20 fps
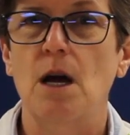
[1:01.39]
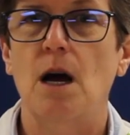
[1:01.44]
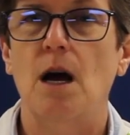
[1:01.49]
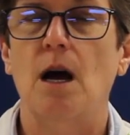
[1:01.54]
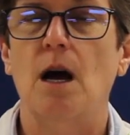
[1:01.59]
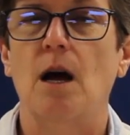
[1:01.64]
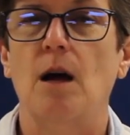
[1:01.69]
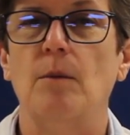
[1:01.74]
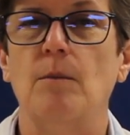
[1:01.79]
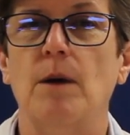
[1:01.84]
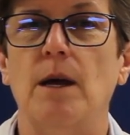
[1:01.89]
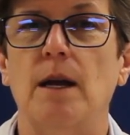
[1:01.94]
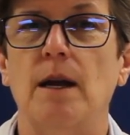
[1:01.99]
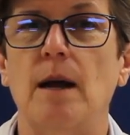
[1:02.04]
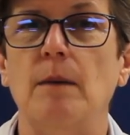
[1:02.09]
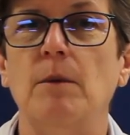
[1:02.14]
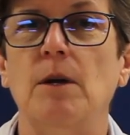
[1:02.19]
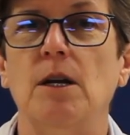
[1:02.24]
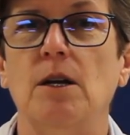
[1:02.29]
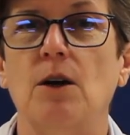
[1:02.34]
and
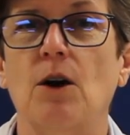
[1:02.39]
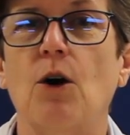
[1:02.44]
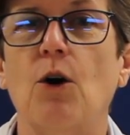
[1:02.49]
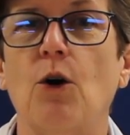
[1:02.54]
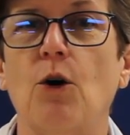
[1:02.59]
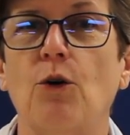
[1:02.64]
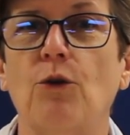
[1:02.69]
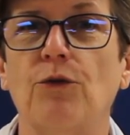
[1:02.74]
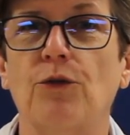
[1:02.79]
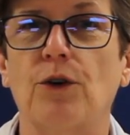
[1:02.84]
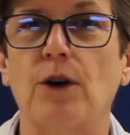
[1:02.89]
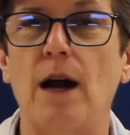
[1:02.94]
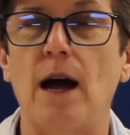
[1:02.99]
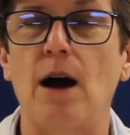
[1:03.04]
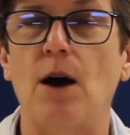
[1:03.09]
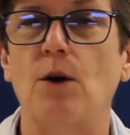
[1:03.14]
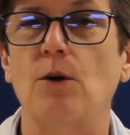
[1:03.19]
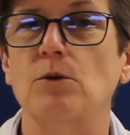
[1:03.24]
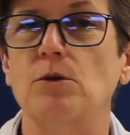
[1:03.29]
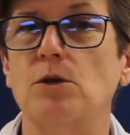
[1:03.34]
I'm going to go over
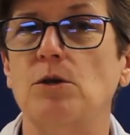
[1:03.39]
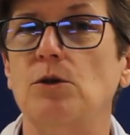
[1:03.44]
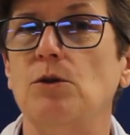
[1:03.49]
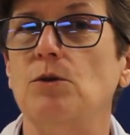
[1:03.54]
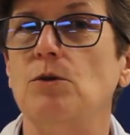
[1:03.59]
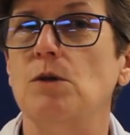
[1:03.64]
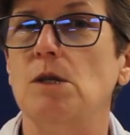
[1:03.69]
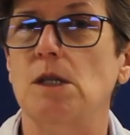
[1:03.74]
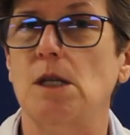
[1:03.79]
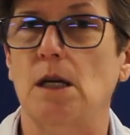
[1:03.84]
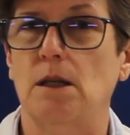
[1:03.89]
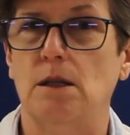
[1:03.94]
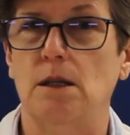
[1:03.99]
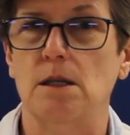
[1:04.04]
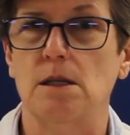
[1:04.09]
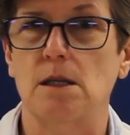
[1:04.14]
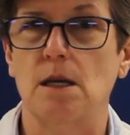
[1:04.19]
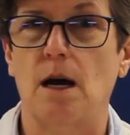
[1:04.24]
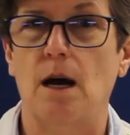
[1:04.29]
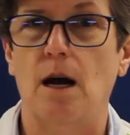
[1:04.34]
how to set
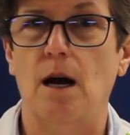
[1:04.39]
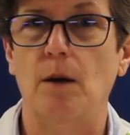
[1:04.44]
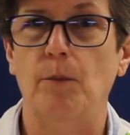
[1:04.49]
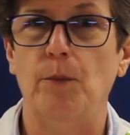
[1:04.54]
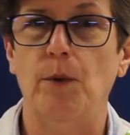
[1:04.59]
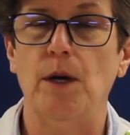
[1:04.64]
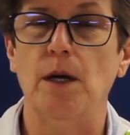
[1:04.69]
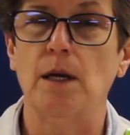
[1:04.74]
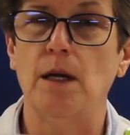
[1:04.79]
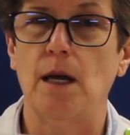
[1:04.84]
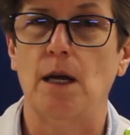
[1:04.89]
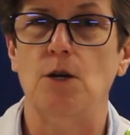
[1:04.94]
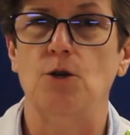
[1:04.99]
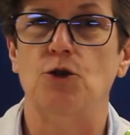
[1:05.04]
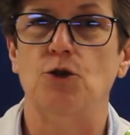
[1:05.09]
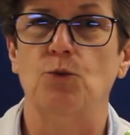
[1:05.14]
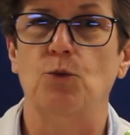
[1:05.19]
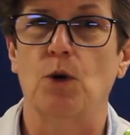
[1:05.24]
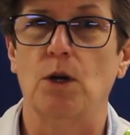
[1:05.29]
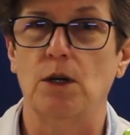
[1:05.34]
this up in
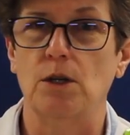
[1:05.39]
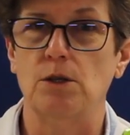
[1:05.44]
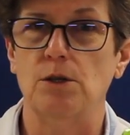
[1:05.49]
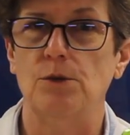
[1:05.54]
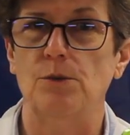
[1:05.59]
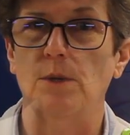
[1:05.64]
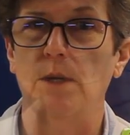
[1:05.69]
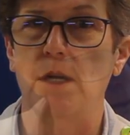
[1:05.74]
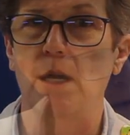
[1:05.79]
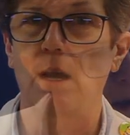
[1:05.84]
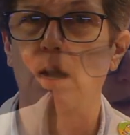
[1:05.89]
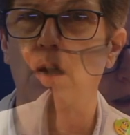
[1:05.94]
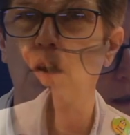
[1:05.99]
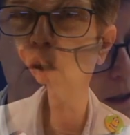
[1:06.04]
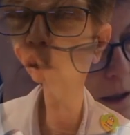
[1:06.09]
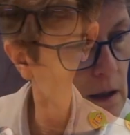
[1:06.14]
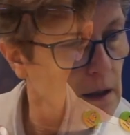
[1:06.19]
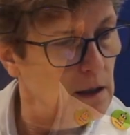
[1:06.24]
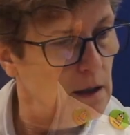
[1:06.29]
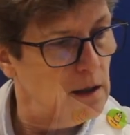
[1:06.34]
case you want to do it at
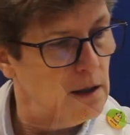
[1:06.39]
home.